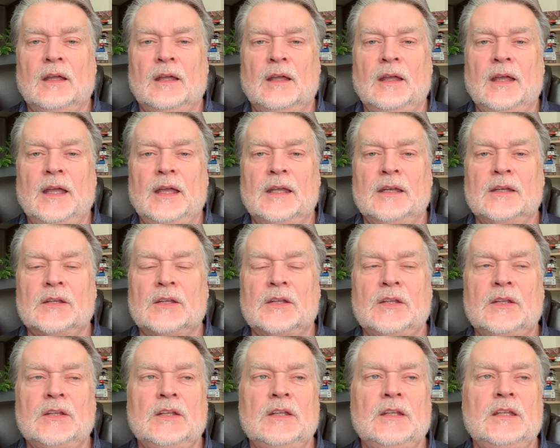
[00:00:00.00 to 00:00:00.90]
And
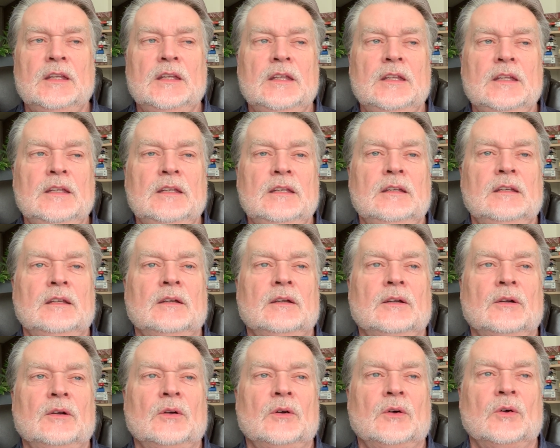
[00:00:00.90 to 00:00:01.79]
he
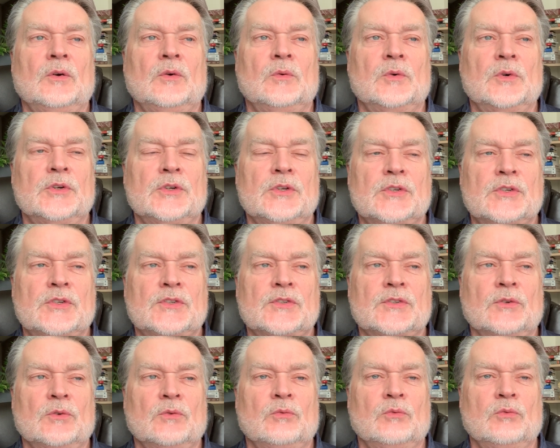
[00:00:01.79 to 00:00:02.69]

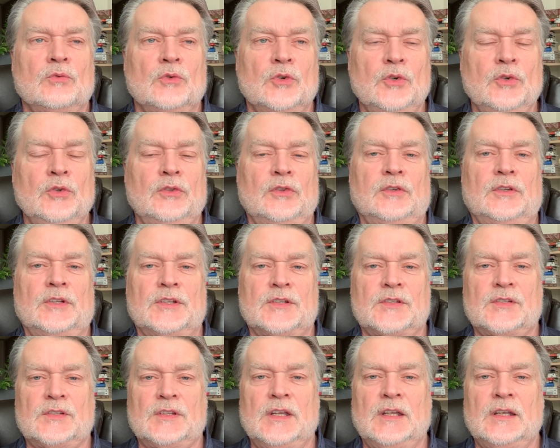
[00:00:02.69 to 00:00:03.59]
was
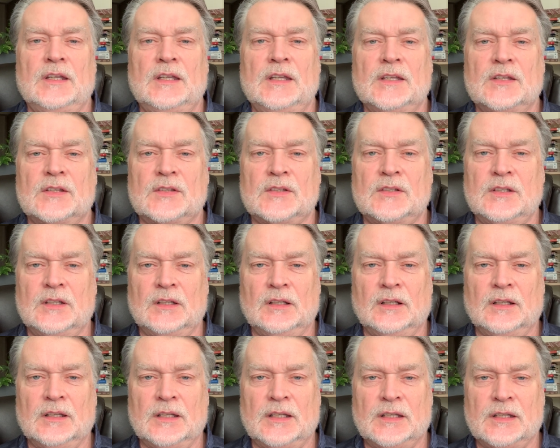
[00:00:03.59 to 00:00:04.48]
ruthless in his
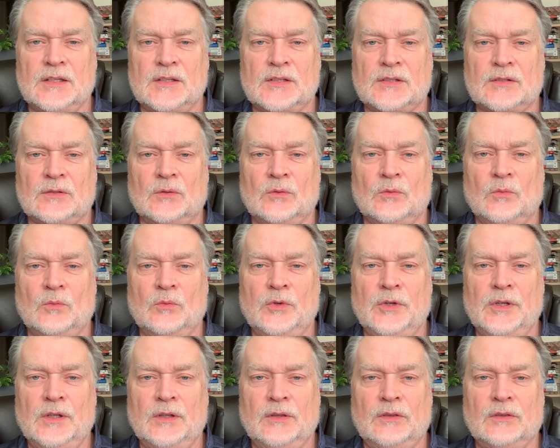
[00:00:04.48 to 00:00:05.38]
dealings
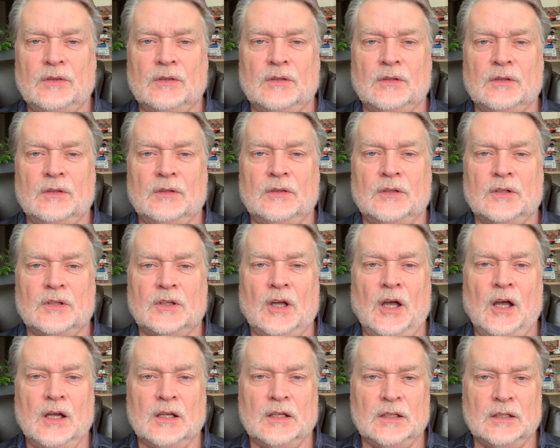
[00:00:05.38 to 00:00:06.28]
with the
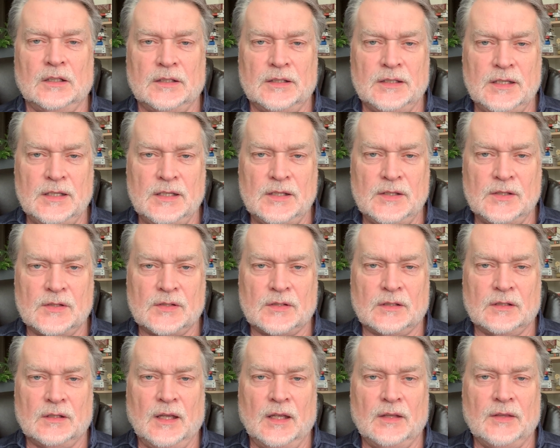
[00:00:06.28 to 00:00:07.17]

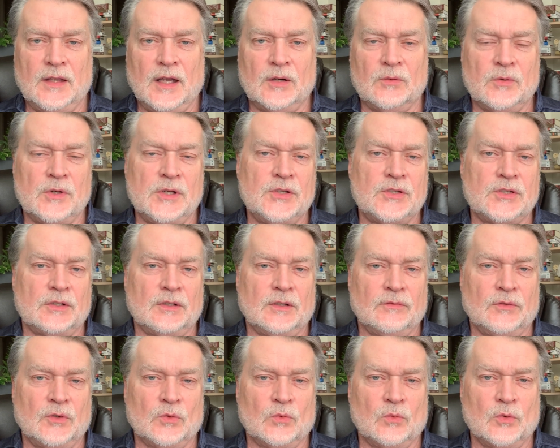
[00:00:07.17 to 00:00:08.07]
Congolese and that region
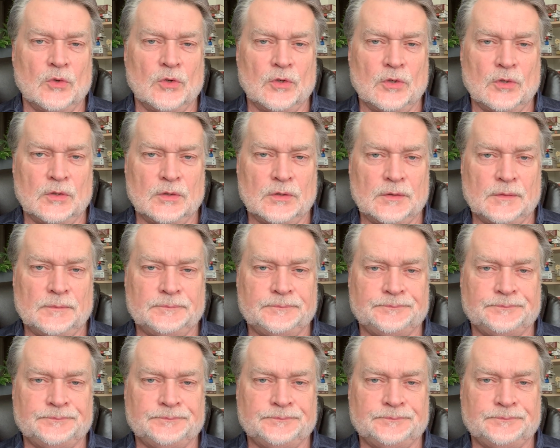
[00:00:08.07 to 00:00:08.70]
of the world.